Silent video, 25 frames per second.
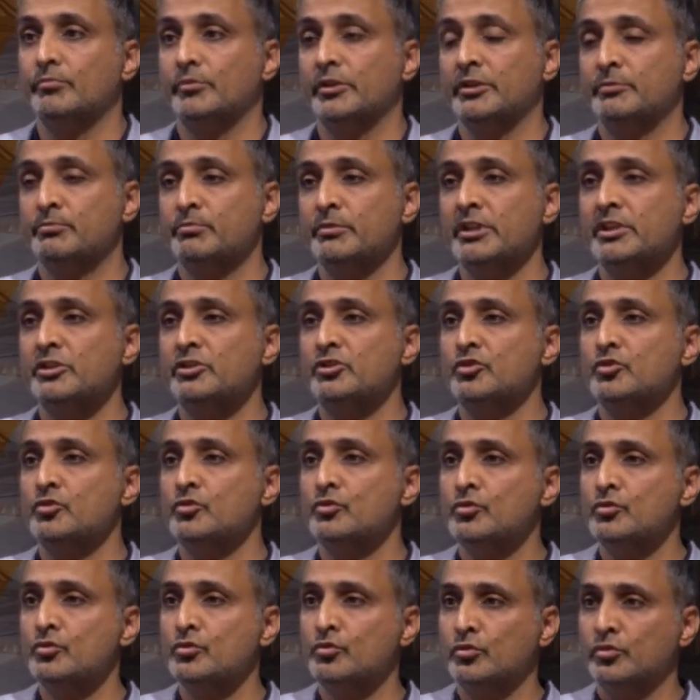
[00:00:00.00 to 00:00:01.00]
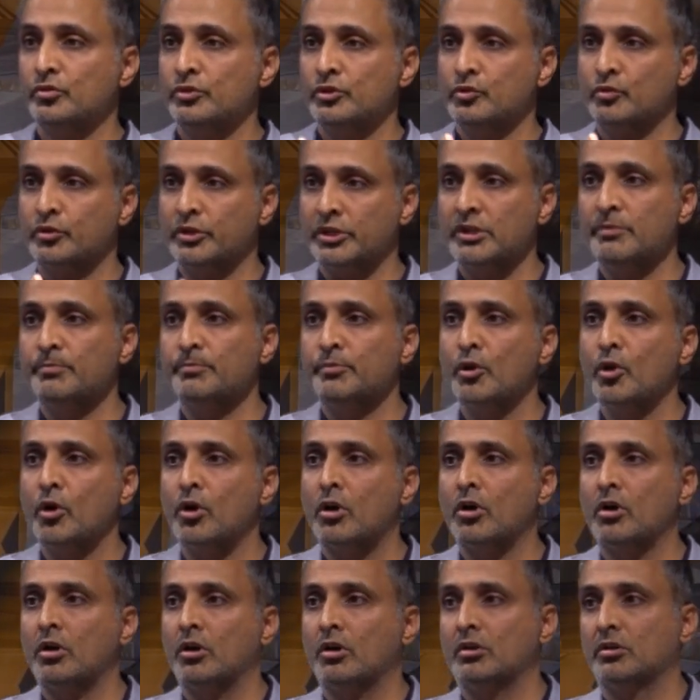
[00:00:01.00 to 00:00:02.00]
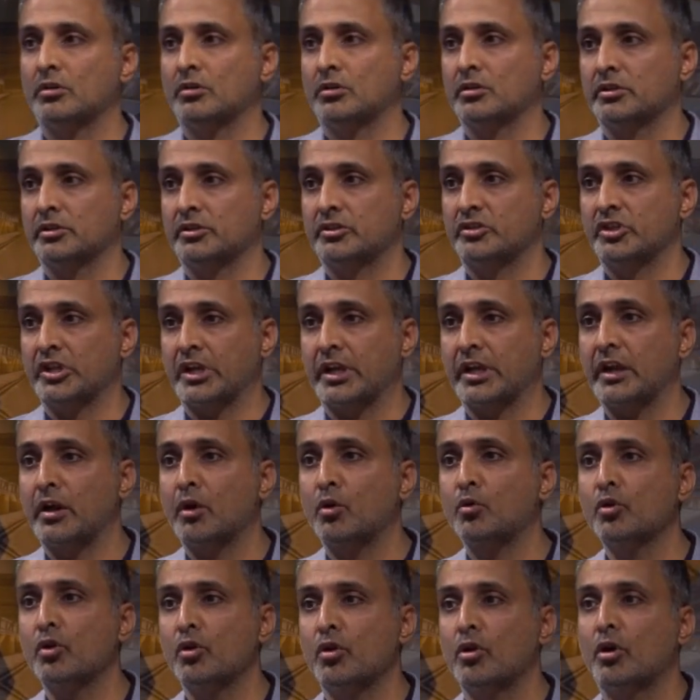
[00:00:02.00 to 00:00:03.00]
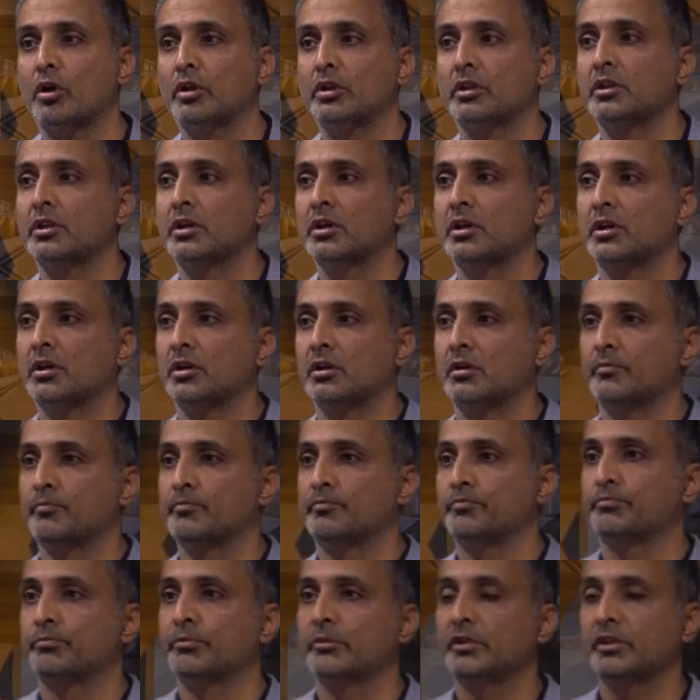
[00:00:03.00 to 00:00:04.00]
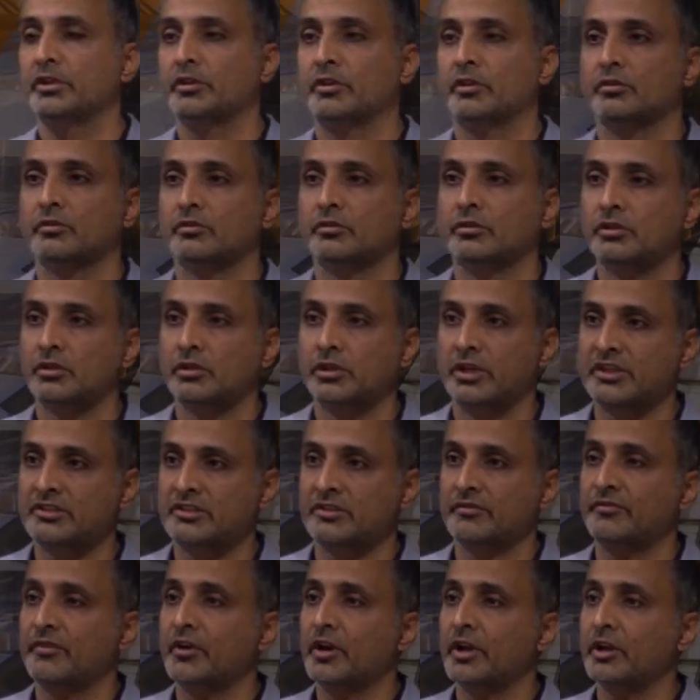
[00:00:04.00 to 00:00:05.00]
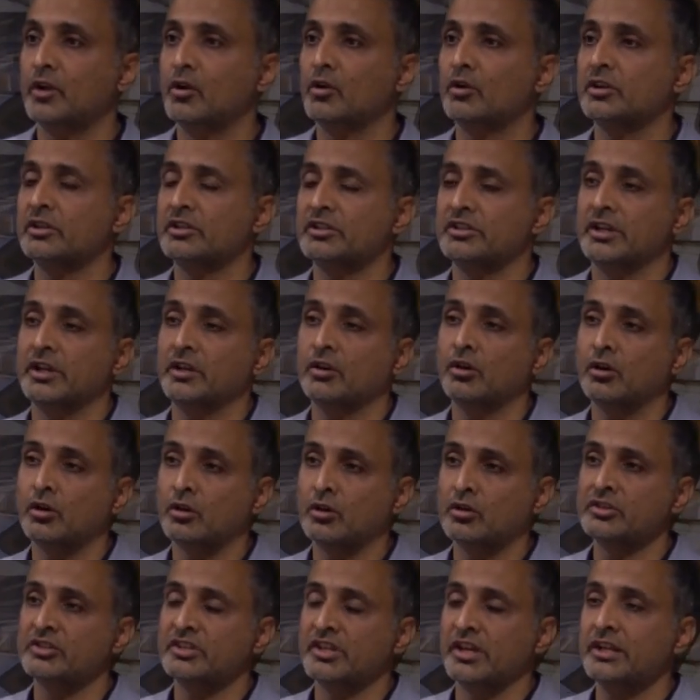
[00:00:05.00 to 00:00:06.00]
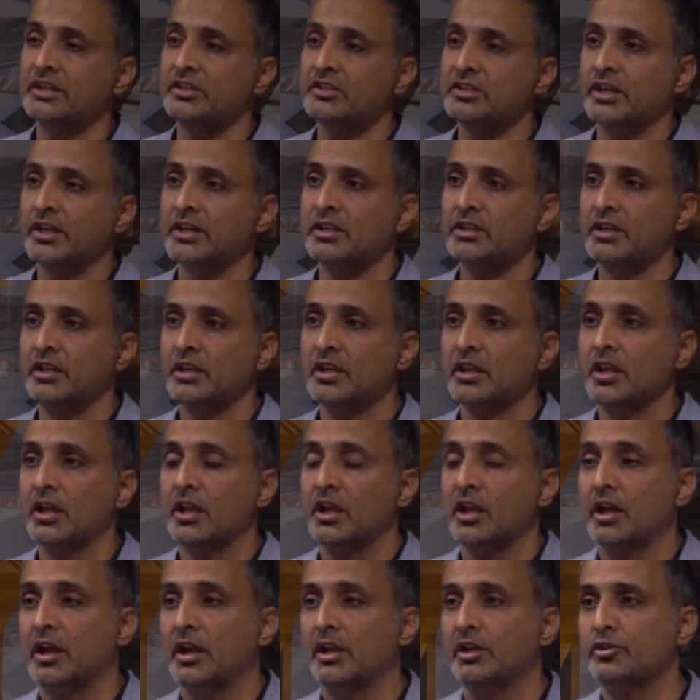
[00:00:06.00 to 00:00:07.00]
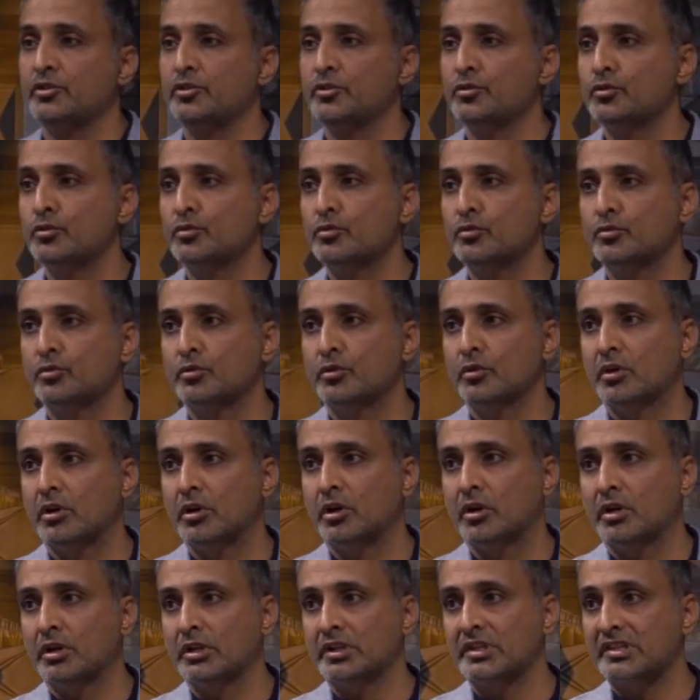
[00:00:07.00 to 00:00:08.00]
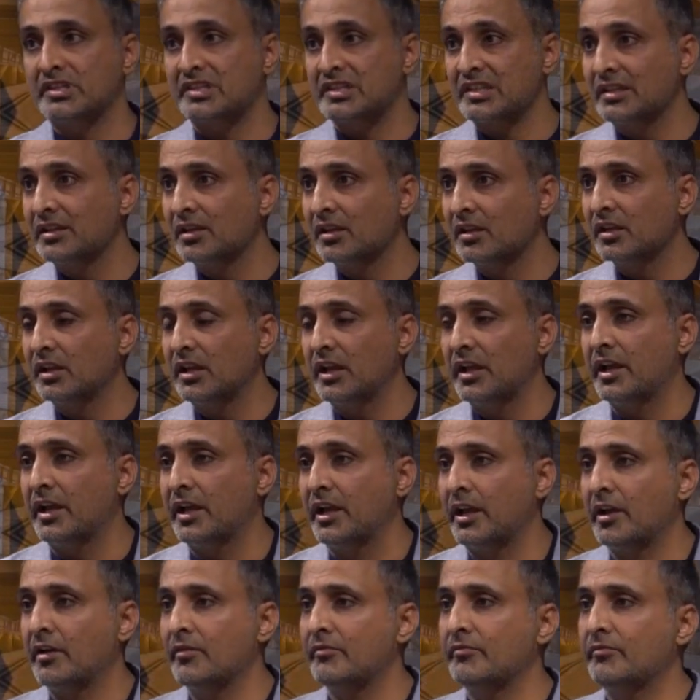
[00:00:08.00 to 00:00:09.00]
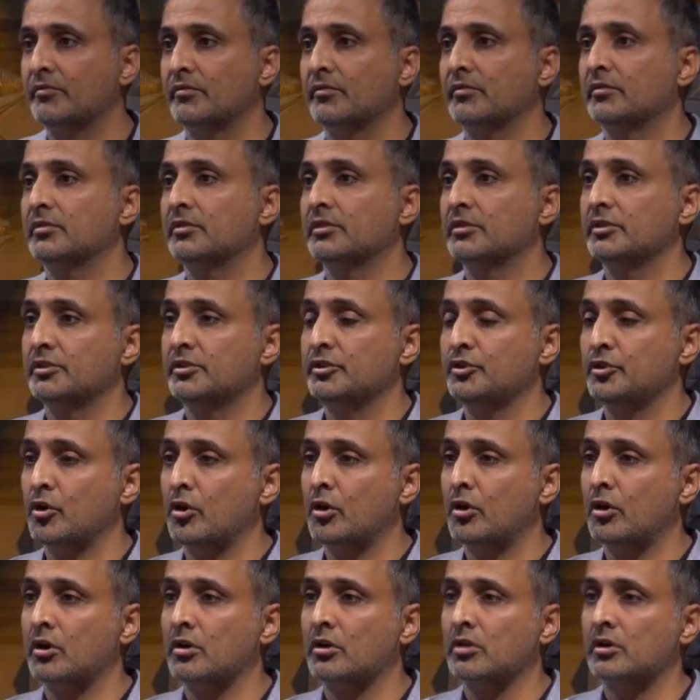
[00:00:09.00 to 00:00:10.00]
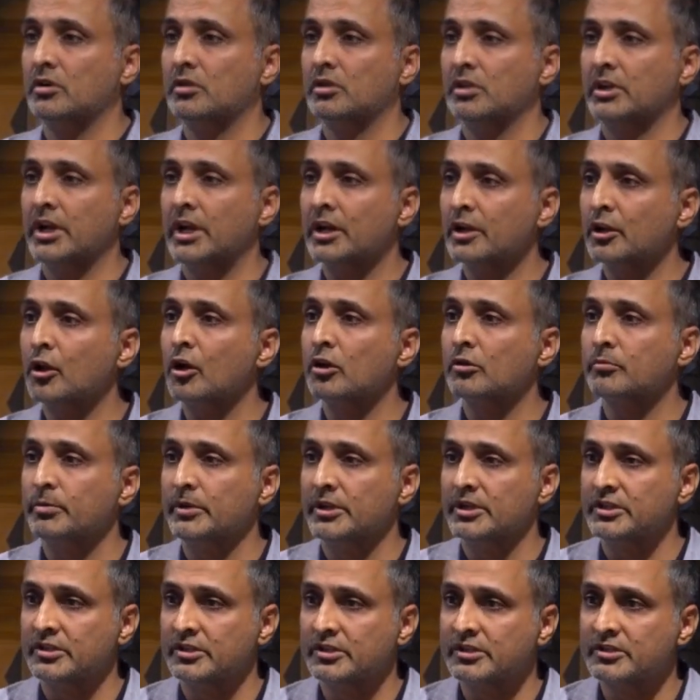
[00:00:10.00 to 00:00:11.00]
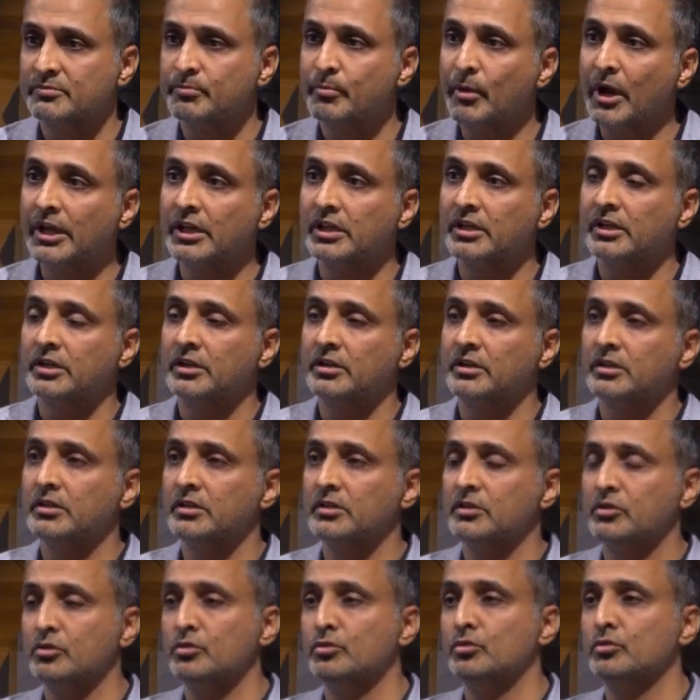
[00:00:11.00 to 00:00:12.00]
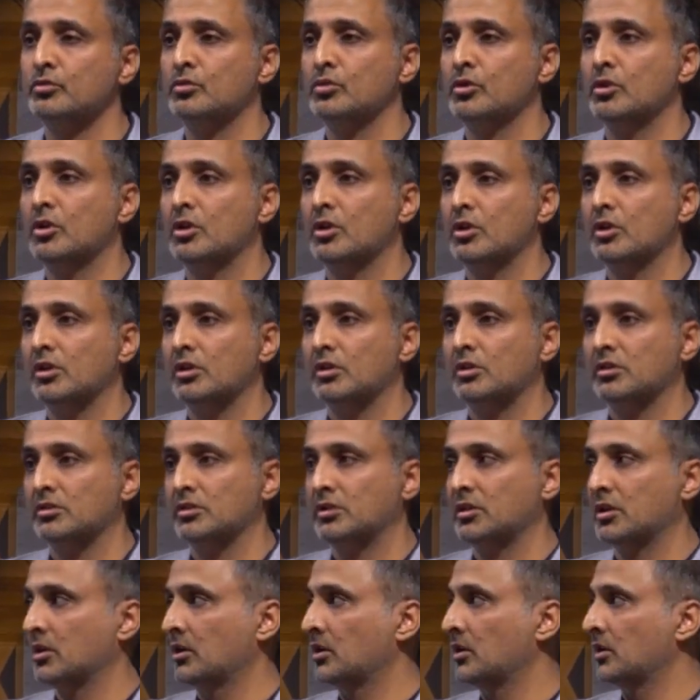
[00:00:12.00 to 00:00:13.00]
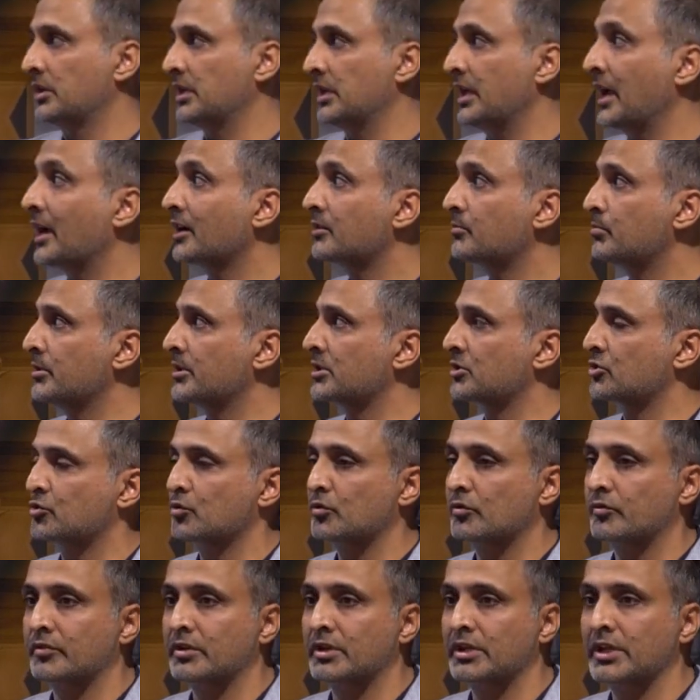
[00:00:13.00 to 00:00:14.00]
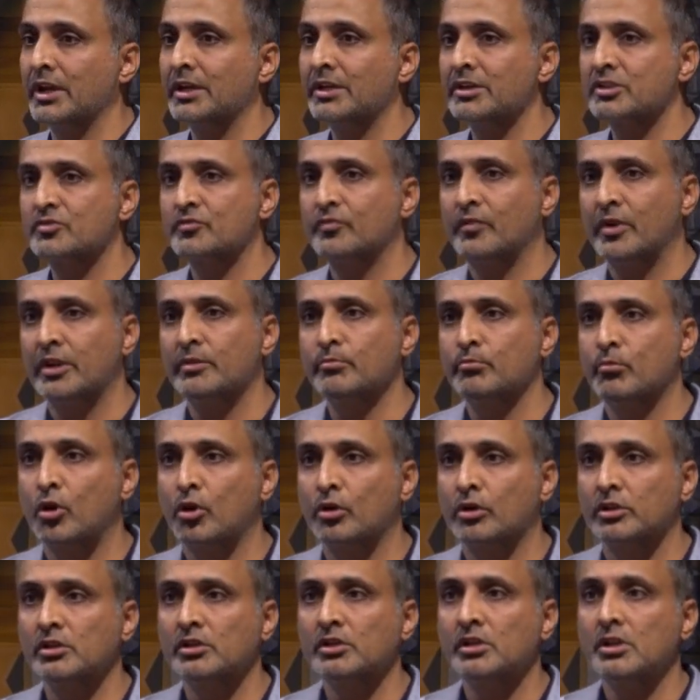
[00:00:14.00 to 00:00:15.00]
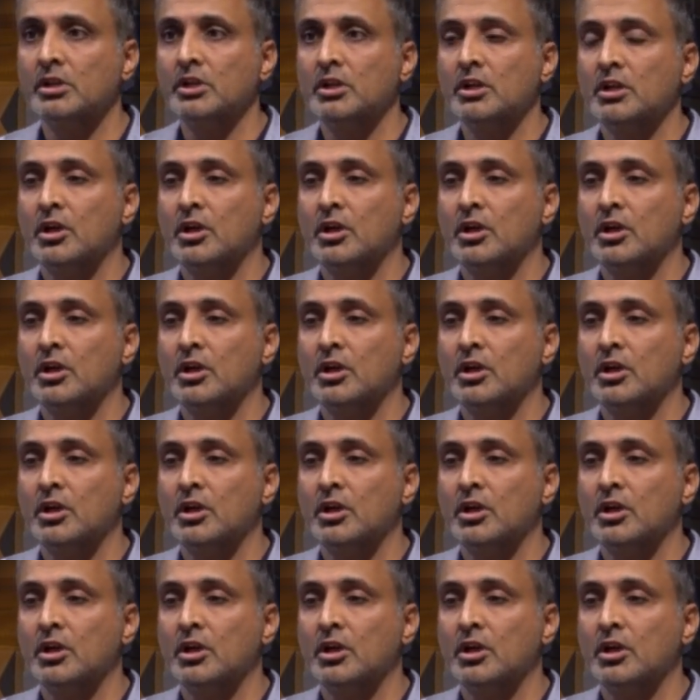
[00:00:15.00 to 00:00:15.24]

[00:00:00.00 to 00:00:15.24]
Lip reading: It means you keep your checkout on the SFRA or on SiteGen, and you still have your catalog pages migrated to the React-based storefront. That is one model.